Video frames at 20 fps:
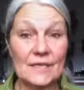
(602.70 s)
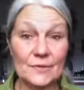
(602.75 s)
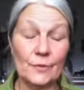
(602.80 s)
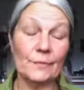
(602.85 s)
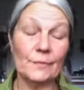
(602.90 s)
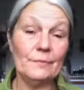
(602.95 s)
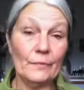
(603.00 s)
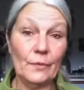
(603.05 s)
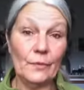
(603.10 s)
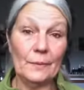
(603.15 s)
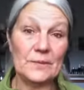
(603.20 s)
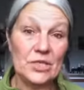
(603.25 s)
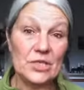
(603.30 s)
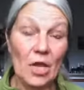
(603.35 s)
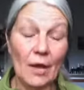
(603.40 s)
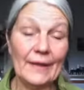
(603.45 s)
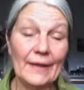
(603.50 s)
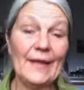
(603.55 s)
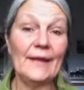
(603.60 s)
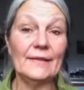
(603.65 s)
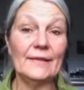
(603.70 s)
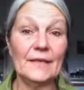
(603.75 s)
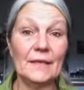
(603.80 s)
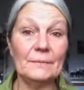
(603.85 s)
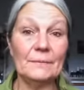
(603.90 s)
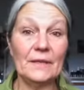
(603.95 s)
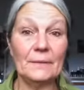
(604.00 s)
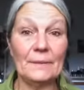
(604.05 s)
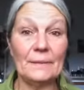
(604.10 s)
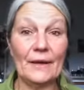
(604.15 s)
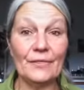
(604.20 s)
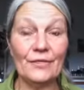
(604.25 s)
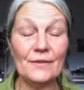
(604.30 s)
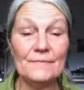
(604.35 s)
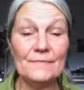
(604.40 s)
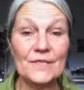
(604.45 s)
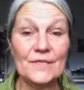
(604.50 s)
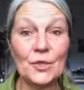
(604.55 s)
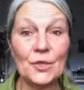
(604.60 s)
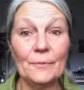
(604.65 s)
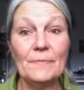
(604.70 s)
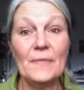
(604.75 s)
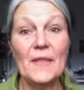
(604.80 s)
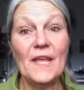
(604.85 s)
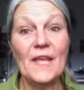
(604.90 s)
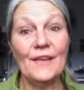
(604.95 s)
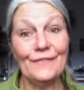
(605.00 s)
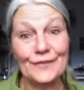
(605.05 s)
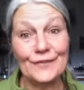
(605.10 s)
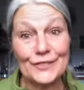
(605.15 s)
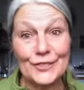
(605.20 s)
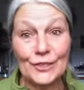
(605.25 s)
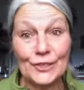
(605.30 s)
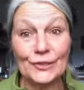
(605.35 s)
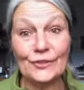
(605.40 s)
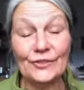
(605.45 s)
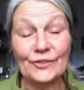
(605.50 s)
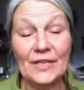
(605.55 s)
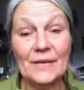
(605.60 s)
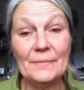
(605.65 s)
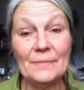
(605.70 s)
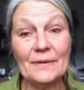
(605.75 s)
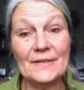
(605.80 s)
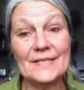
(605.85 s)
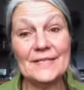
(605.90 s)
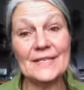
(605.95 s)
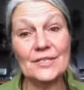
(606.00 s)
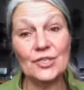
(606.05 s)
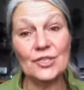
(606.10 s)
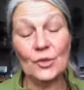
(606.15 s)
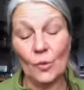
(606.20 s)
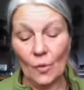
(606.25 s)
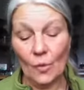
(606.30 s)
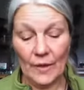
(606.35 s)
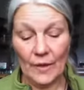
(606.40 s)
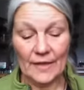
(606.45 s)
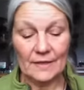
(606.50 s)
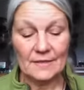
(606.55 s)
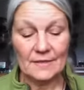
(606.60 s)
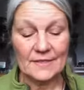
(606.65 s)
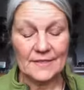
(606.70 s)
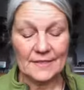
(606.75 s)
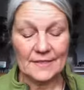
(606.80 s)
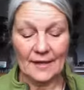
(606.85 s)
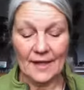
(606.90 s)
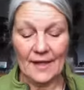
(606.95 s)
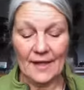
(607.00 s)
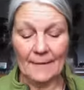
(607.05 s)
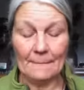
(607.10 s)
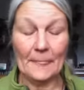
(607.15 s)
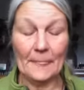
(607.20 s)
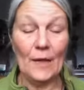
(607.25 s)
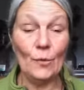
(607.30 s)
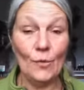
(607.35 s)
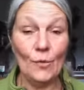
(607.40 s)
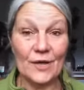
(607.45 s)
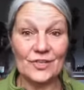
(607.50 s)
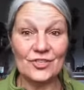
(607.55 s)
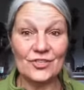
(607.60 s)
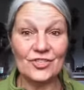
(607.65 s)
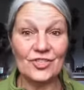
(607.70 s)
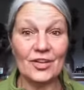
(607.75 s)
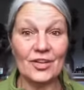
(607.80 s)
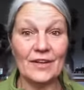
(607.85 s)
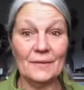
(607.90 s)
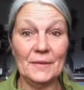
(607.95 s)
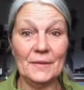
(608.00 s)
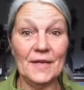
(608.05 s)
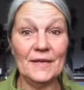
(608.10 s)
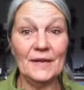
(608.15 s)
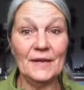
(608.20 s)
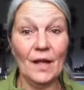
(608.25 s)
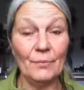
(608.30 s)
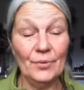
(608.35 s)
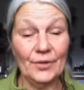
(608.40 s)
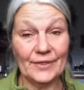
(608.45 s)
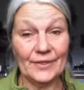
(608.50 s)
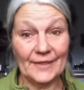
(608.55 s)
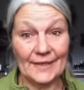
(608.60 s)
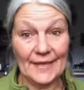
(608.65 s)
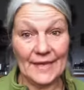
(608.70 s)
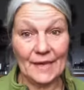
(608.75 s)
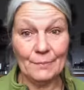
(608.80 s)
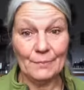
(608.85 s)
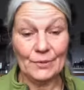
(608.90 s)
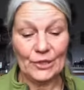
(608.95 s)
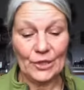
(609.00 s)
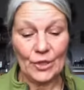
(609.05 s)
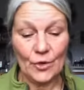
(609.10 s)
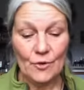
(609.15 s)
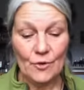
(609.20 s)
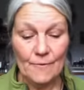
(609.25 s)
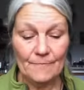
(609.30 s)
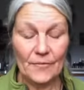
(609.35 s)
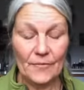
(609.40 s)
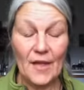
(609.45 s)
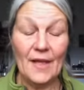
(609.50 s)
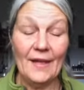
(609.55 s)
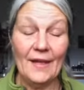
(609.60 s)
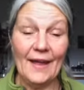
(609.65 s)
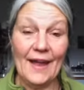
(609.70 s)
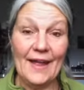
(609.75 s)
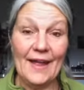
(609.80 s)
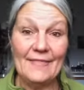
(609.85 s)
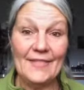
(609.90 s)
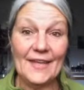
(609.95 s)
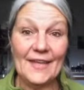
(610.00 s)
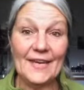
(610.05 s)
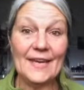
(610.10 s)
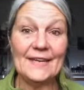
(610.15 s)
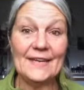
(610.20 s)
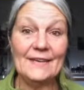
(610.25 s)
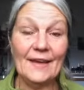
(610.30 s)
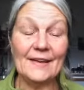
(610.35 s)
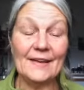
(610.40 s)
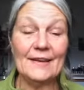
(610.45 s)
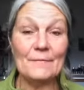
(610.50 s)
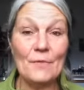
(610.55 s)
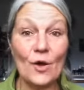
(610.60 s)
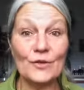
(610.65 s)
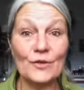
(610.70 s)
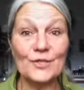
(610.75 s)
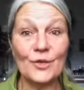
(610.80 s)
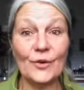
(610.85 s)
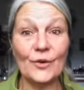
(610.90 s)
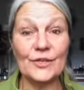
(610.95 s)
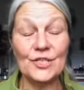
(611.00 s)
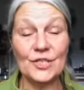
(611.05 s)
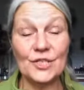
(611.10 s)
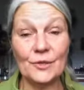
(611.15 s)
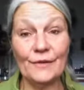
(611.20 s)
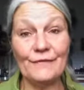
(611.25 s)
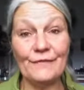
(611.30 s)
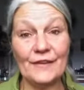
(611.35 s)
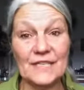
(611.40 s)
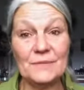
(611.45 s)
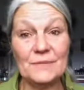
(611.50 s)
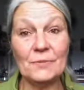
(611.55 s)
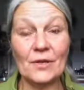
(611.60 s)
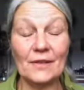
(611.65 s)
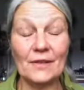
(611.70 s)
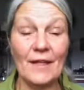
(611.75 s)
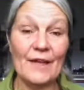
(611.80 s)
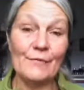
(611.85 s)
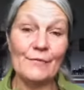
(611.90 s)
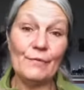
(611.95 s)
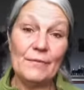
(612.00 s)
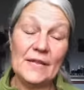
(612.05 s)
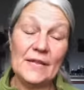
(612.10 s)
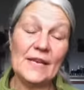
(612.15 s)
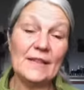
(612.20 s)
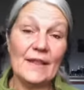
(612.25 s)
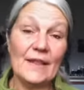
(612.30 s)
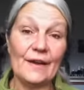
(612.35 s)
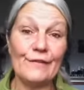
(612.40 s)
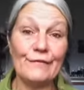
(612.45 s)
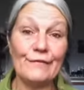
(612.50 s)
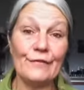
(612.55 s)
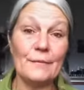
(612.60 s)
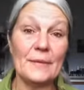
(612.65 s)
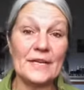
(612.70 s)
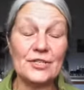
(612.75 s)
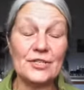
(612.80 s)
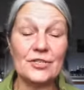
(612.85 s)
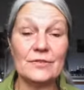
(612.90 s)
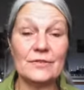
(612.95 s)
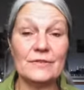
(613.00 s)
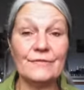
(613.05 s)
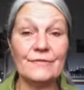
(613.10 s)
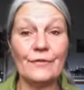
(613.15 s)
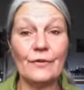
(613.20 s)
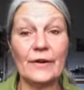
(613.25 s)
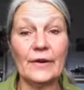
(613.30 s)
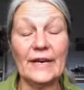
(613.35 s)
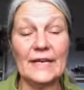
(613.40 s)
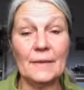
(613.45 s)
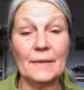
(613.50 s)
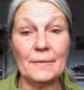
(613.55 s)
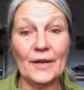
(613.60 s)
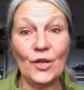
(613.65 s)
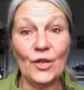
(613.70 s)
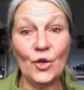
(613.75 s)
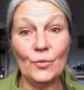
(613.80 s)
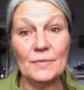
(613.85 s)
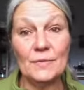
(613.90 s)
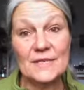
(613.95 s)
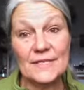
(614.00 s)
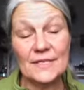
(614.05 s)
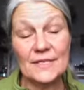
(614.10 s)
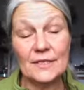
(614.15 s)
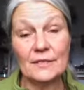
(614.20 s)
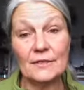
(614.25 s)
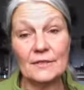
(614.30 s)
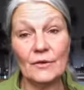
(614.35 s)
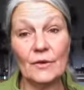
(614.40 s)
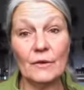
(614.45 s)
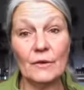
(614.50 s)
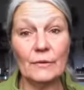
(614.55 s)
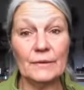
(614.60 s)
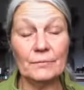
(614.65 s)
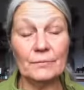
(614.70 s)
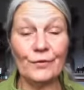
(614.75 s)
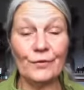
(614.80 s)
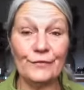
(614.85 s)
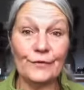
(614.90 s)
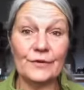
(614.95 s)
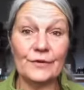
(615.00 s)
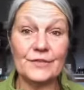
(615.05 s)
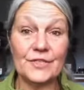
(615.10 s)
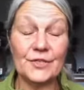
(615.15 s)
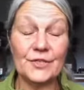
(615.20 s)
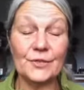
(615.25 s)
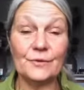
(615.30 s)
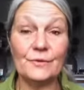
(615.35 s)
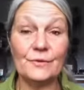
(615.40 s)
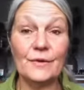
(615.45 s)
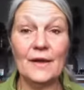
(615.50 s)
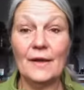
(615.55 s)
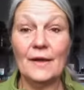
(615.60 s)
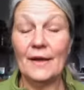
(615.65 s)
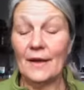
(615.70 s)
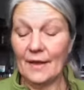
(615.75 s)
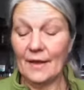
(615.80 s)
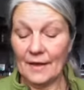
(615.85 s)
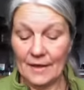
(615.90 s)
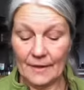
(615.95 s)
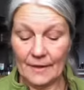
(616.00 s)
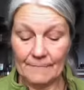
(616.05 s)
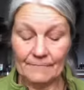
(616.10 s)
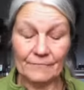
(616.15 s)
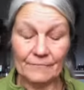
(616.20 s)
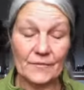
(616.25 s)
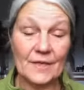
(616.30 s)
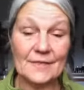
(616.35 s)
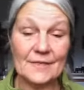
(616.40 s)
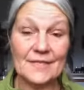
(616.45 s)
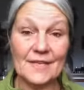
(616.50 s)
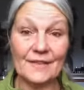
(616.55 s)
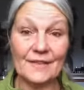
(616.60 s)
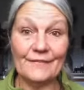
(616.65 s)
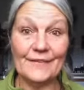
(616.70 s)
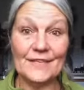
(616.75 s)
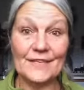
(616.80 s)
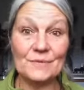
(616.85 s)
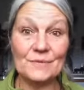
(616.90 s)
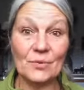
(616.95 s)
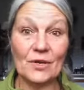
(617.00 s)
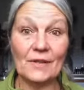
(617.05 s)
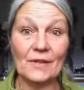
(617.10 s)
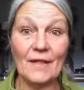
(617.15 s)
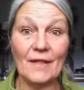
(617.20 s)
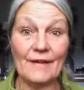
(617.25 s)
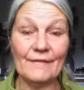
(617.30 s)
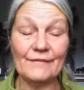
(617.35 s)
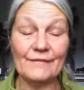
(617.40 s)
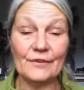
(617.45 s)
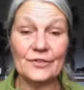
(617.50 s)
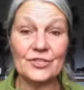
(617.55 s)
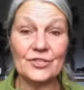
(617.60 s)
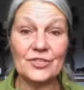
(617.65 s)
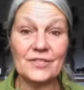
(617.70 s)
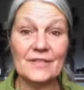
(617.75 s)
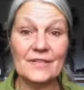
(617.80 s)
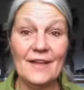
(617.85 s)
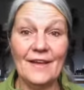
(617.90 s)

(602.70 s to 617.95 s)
we'll be talking a little bit about them. So if you're still learning about essential oils and want to chime in, I'll put the link below. And then at night, I'm also going to do a Facebook Live repeating that information for anybody who missed it or would prefer to see the Facebook Live version.